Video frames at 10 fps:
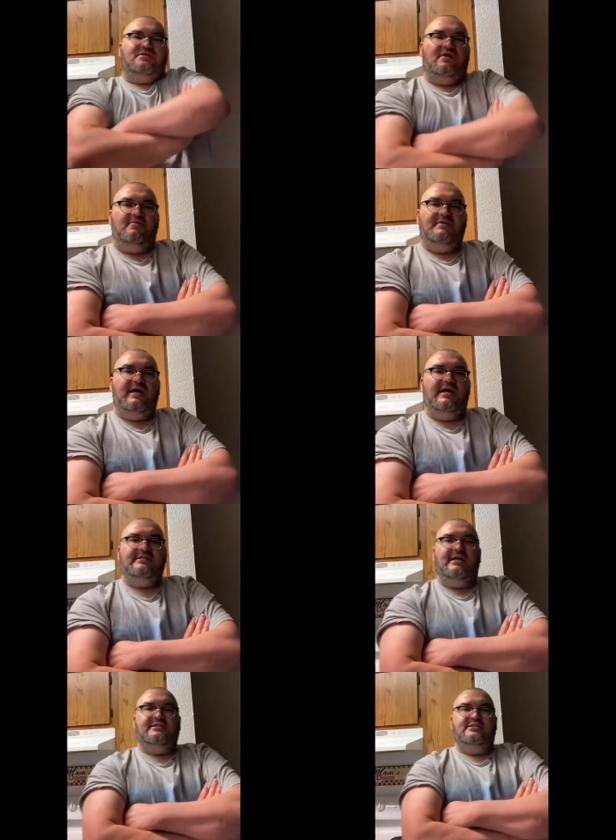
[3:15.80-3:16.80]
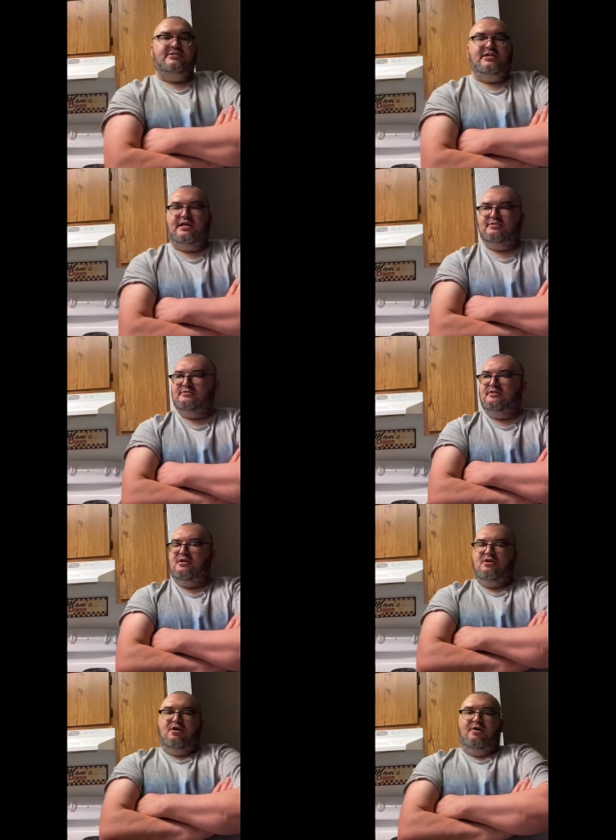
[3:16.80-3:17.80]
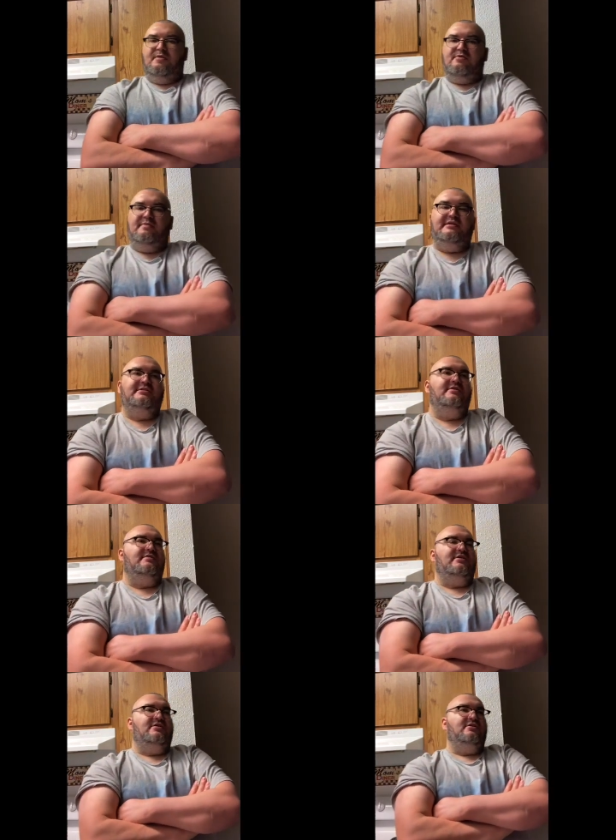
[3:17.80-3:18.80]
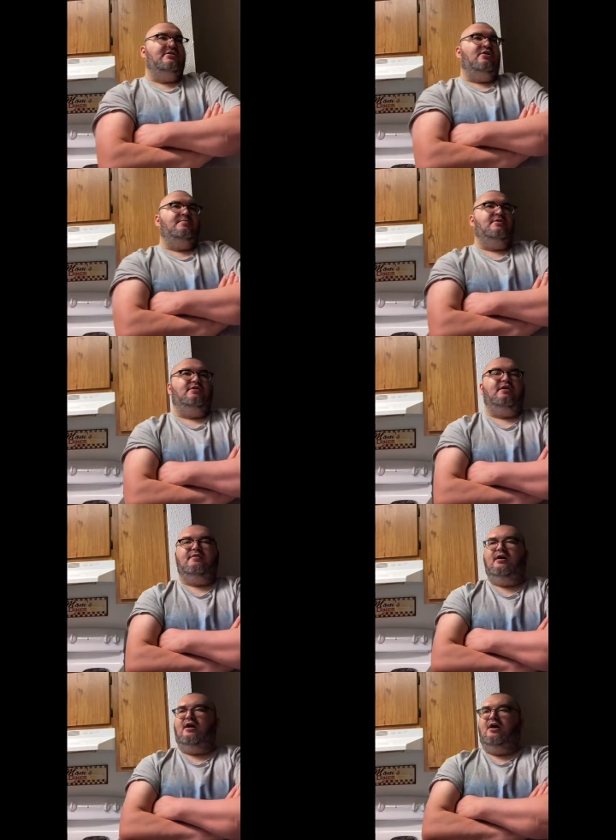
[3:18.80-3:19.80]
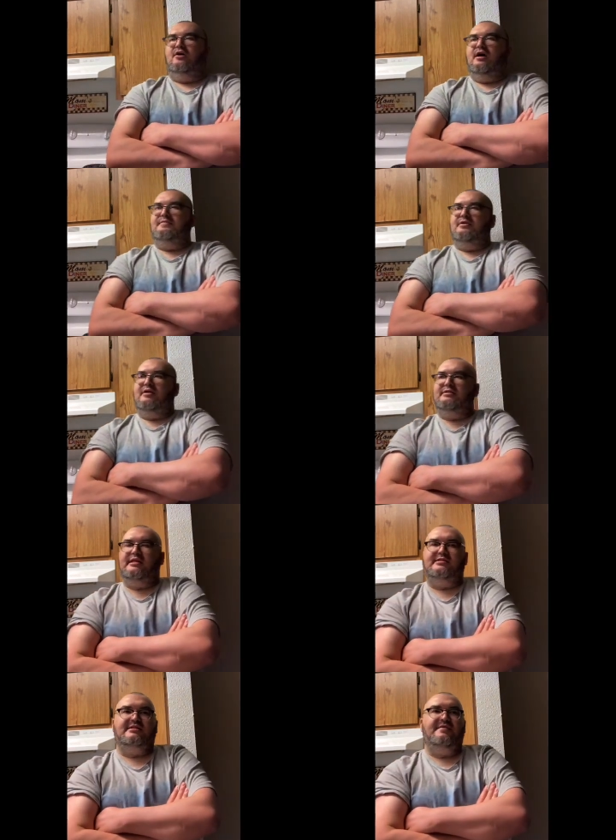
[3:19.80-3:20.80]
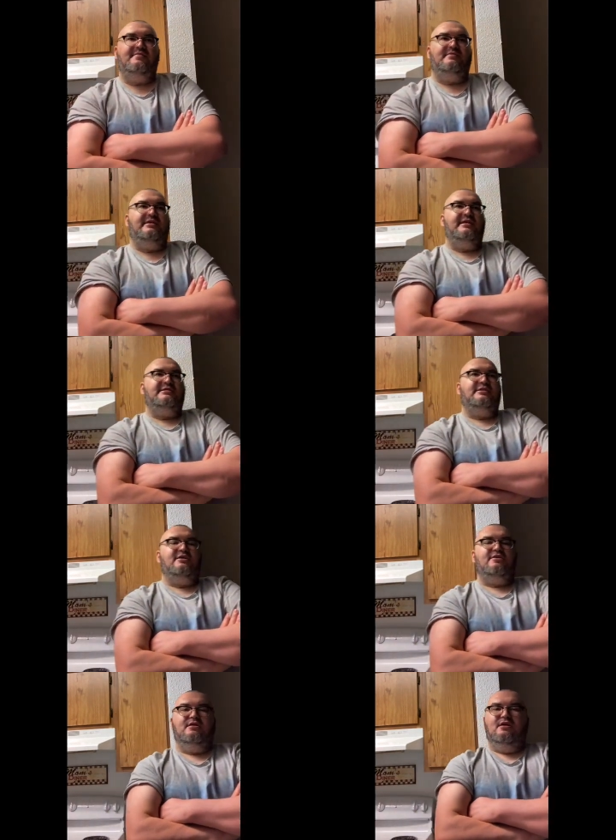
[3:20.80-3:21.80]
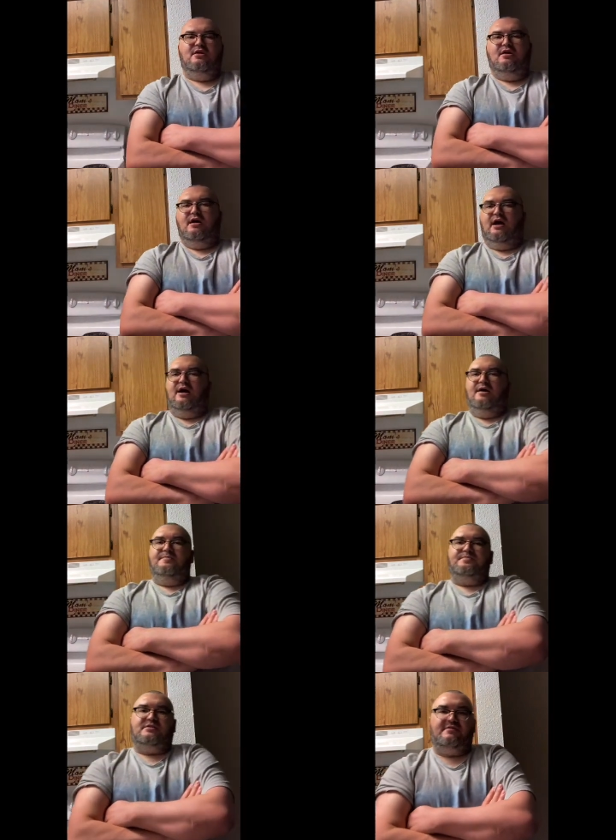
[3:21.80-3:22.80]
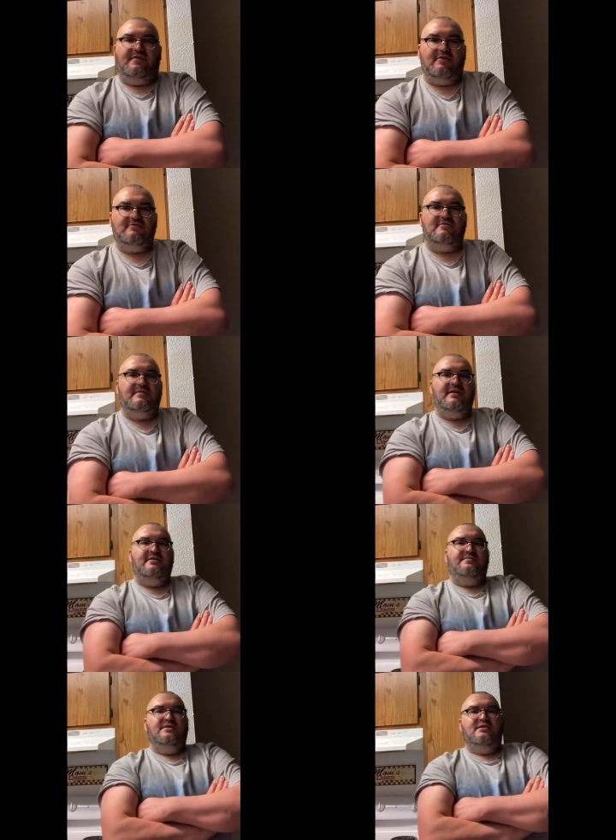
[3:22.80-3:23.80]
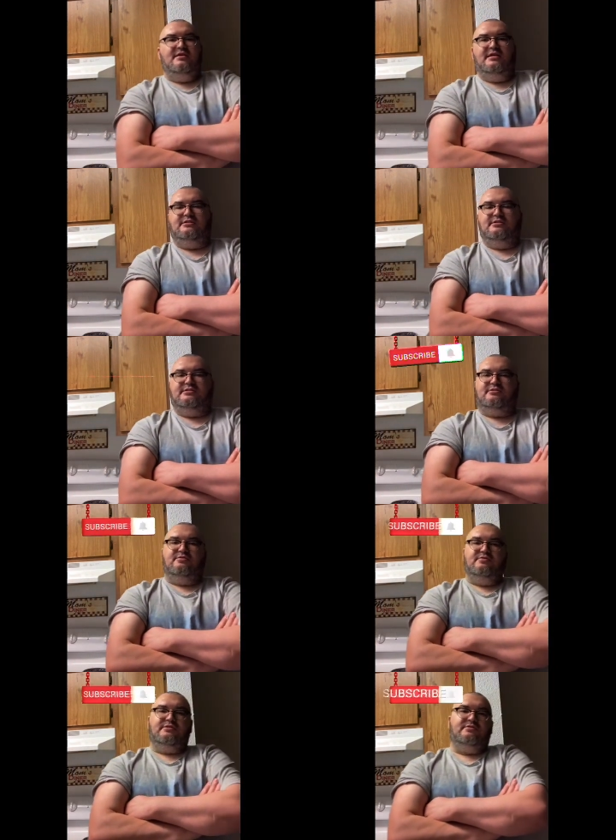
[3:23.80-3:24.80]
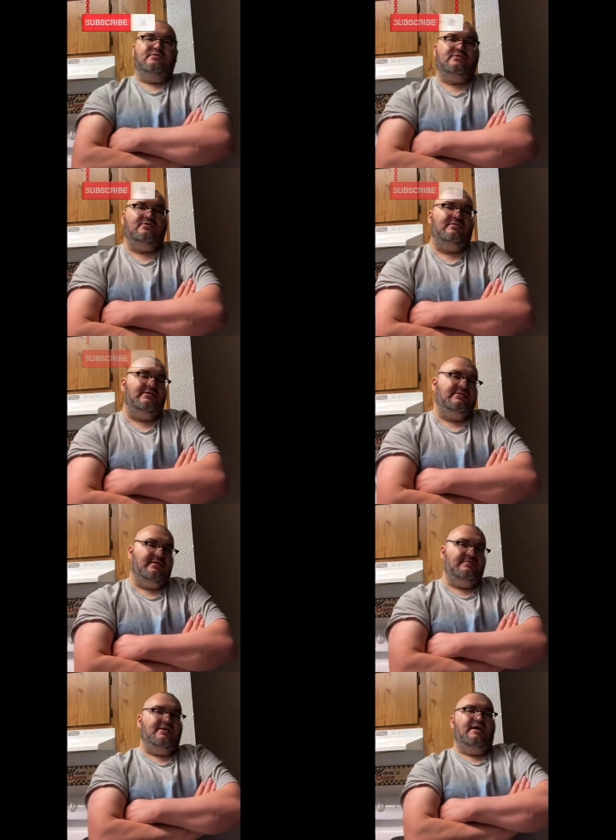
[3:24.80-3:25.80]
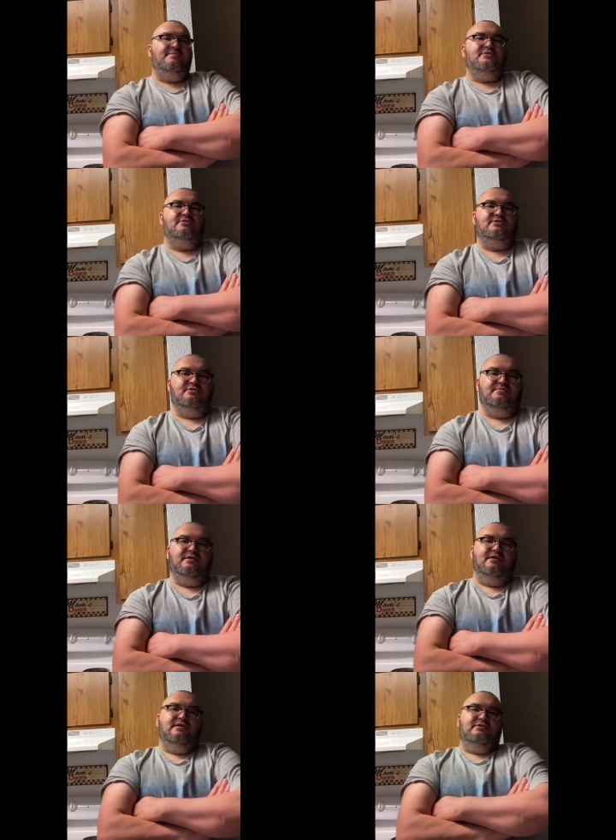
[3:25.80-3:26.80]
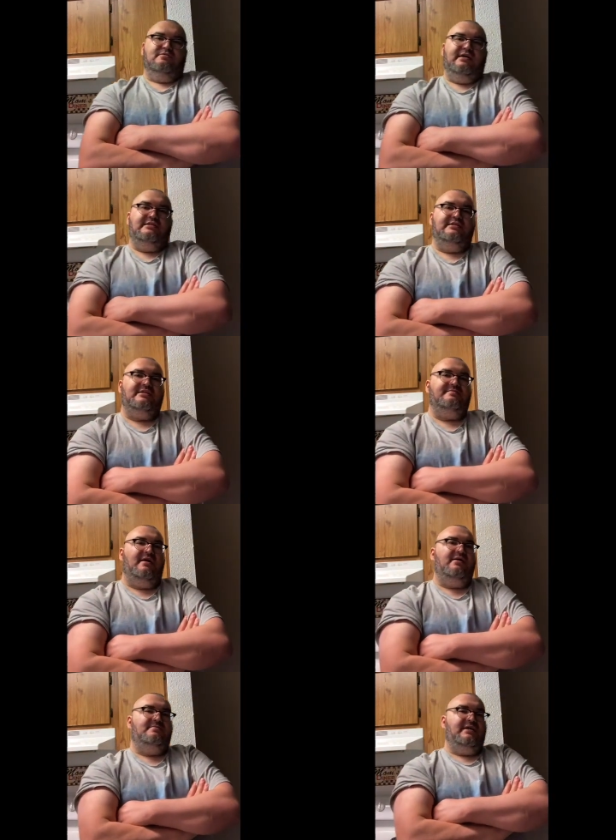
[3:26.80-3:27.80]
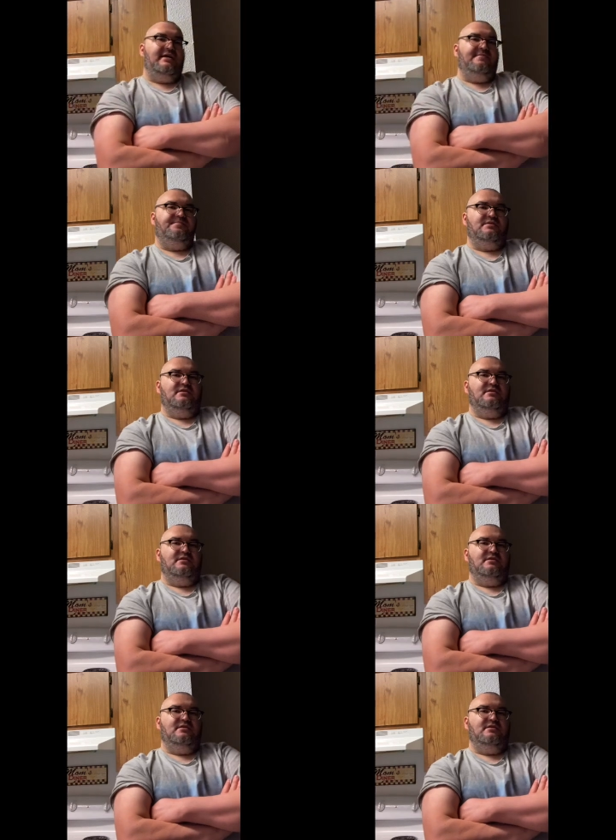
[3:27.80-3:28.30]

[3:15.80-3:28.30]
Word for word: hope you guys like this channel. Hope everybody's doing good. Hope y'all all have a great Thanksgiving when it gets there. Um, as far as me, it's just school, school, school, and sometimes YouTube. So anyway, this is my update,